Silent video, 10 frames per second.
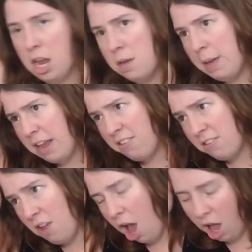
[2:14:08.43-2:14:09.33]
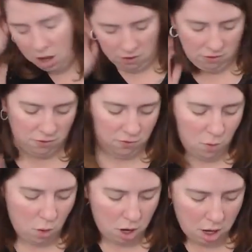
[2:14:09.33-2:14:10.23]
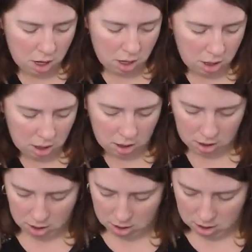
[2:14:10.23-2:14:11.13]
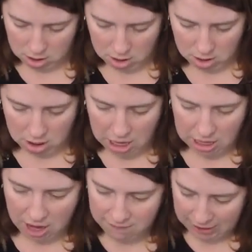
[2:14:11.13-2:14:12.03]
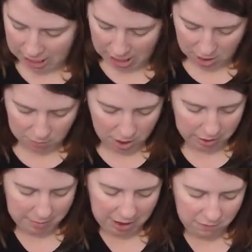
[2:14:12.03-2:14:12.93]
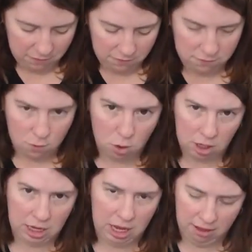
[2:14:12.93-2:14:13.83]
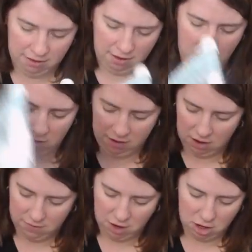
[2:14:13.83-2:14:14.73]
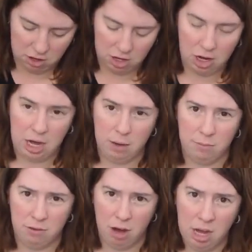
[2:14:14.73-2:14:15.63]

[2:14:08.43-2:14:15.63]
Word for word: socks for, like, I feel like I could probably make 4 kids socks out of 100 grams, right?